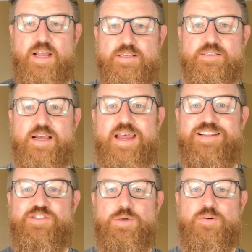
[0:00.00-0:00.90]
Yes, I
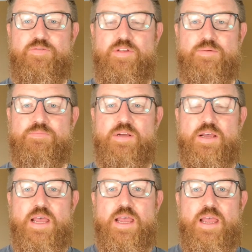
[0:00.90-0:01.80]
had two of them,
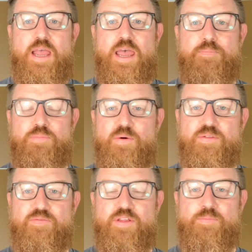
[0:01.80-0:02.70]
and
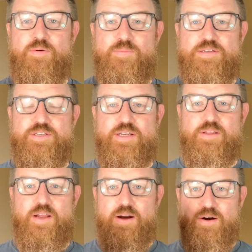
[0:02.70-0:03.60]
both of them were
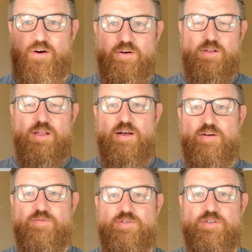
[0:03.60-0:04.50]
missing their
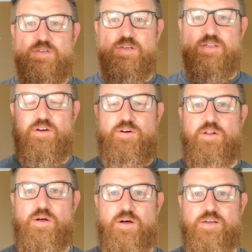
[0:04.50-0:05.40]
gloves, their
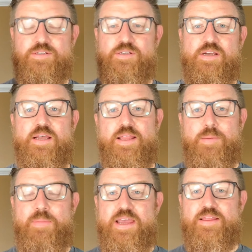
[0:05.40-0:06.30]
claws
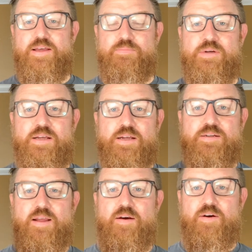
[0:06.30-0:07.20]
that make them
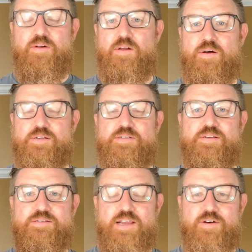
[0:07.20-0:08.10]
Terror Claws
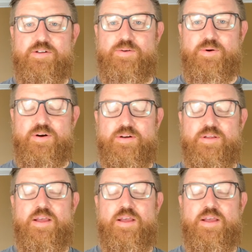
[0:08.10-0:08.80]
Skeletors.